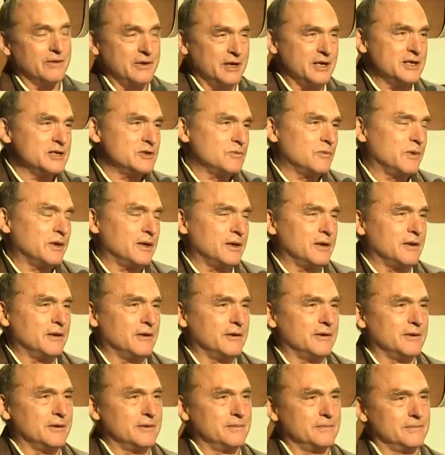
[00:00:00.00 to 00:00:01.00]
Things went
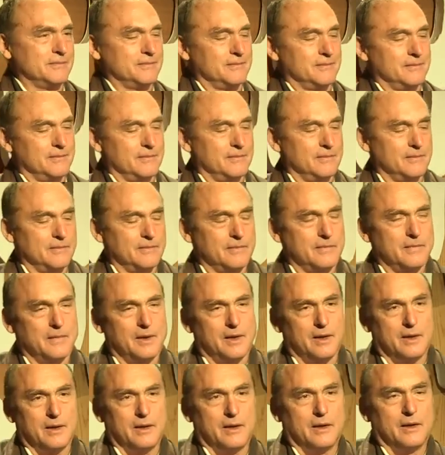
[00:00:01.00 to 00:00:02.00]
along.
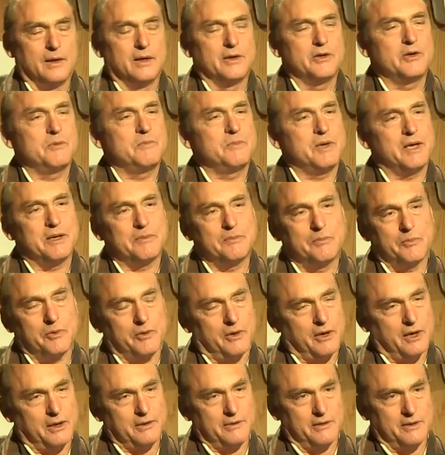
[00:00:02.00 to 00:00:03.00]
You made
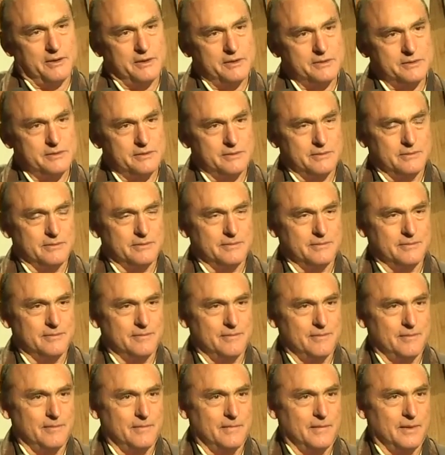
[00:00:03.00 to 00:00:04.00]
progress,
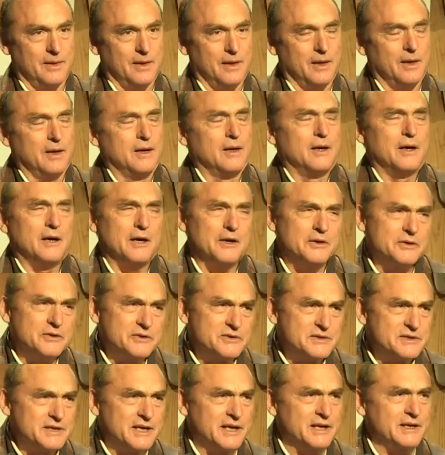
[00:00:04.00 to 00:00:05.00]

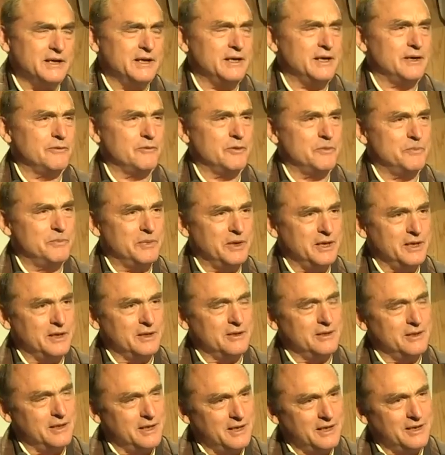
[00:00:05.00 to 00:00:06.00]
understanding it would be
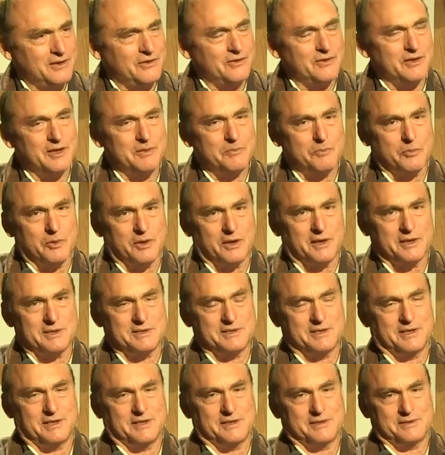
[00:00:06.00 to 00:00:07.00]
a lengthy
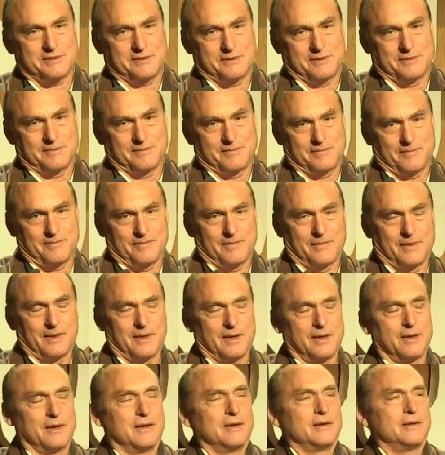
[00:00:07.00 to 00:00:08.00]
process
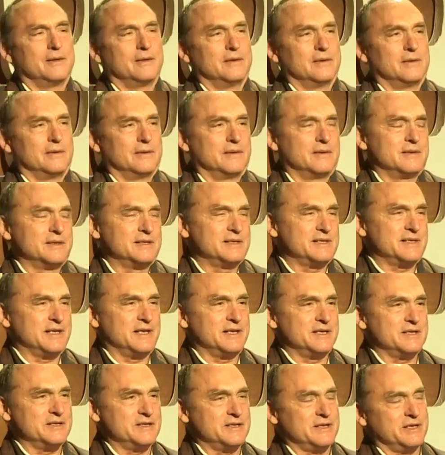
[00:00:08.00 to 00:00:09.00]

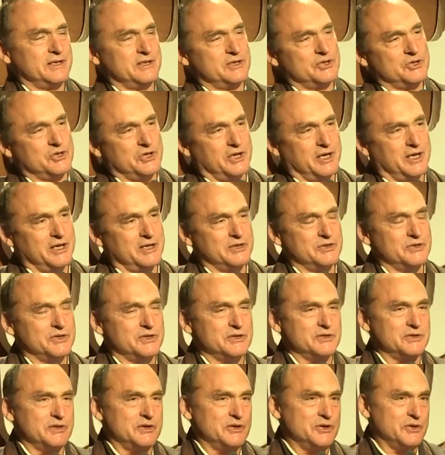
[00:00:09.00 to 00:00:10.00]
sensing
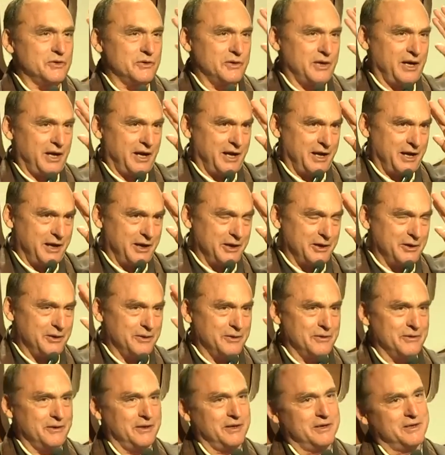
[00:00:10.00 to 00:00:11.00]
changes in your
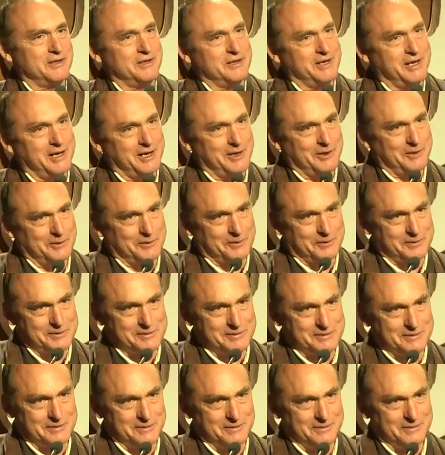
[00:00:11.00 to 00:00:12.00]
hair and
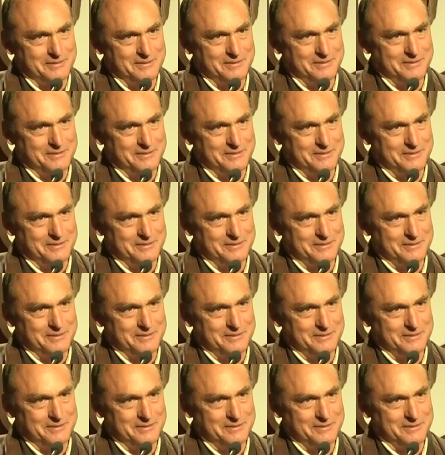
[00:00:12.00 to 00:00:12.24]
nails.